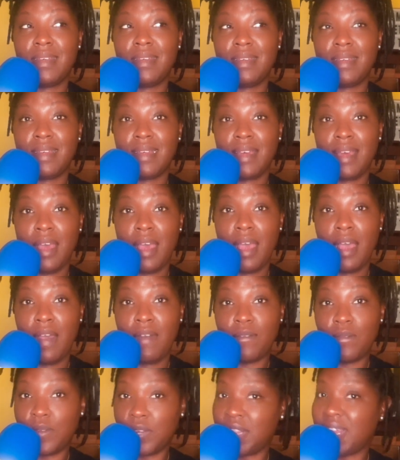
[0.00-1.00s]
for
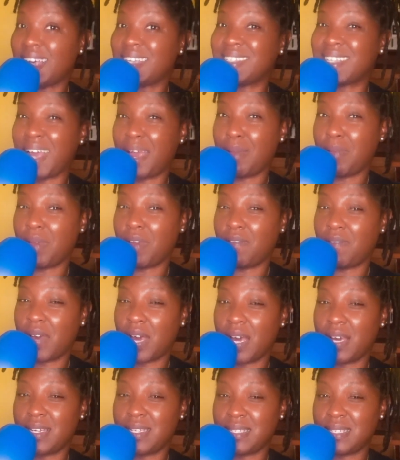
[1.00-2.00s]
that same
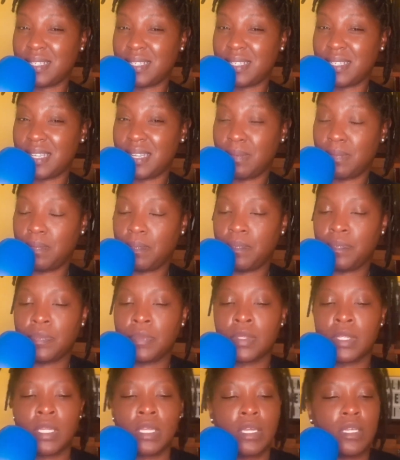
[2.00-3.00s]
advice.
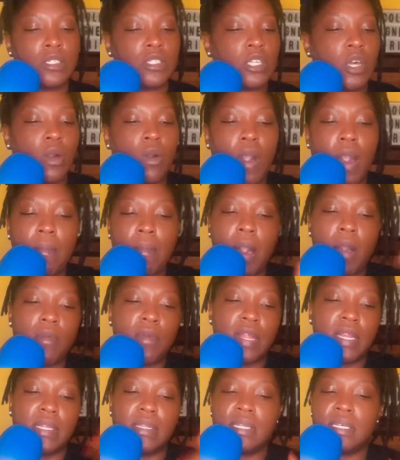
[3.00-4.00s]
So I'm
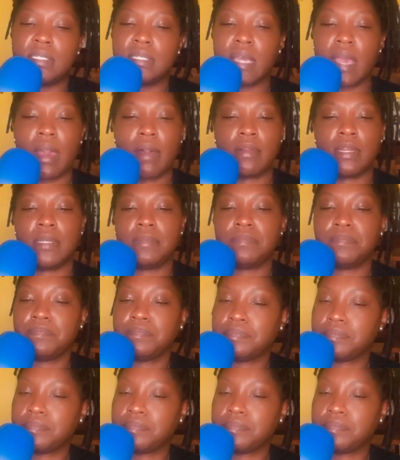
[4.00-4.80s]
already discounted.